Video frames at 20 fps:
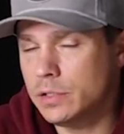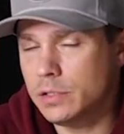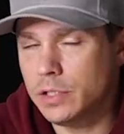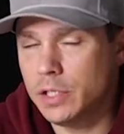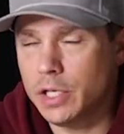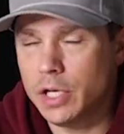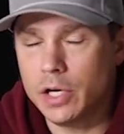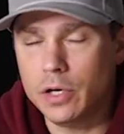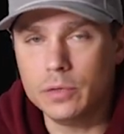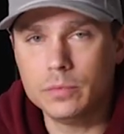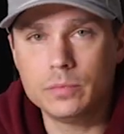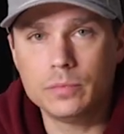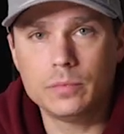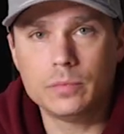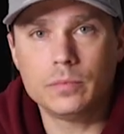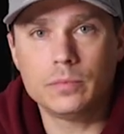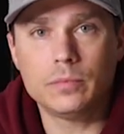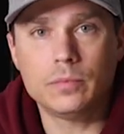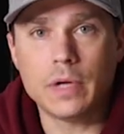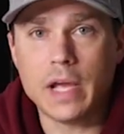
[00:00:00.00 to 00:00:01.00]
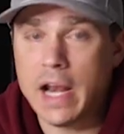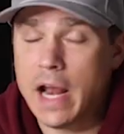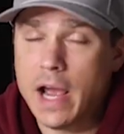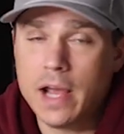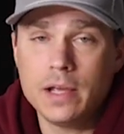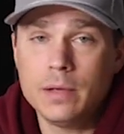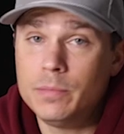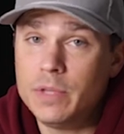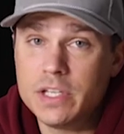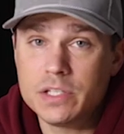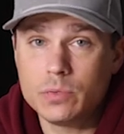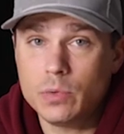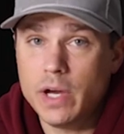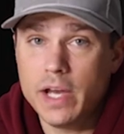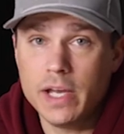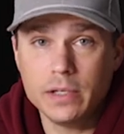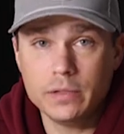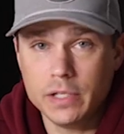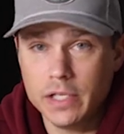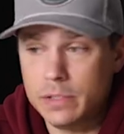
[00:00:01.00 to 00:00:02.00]
you know, and I am this
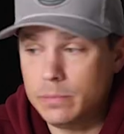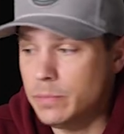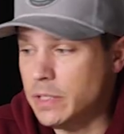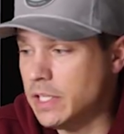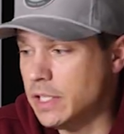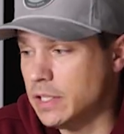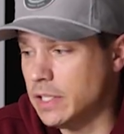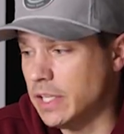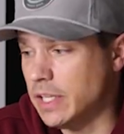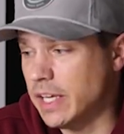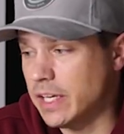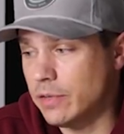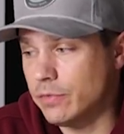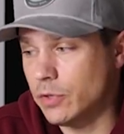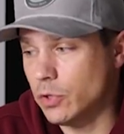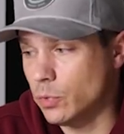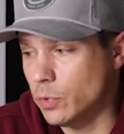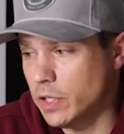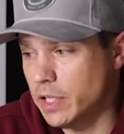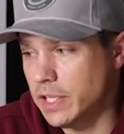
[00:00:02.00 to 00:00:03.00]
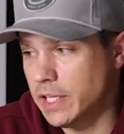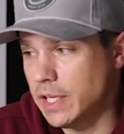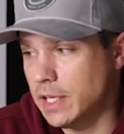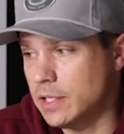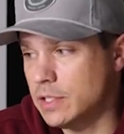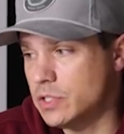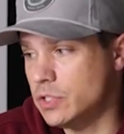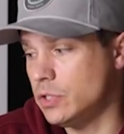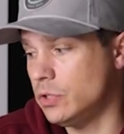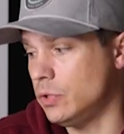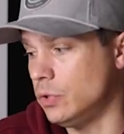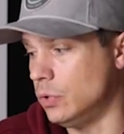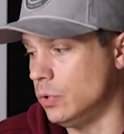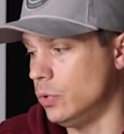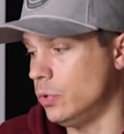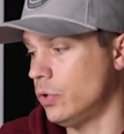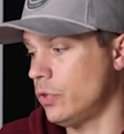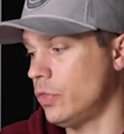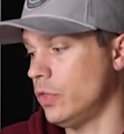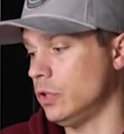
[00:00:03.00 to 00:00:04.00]
way, admittedly, like if you're really
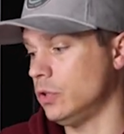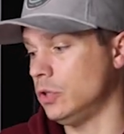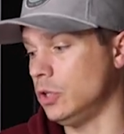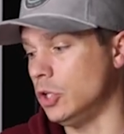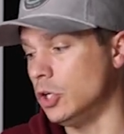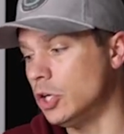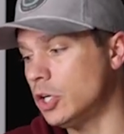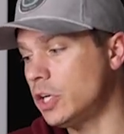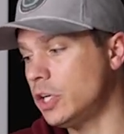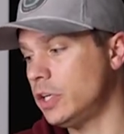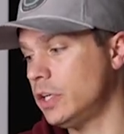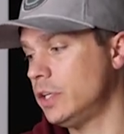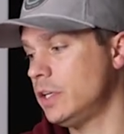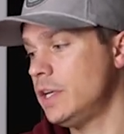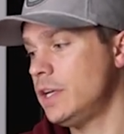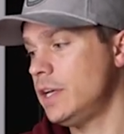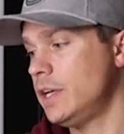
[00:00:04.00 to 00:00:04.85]
into the look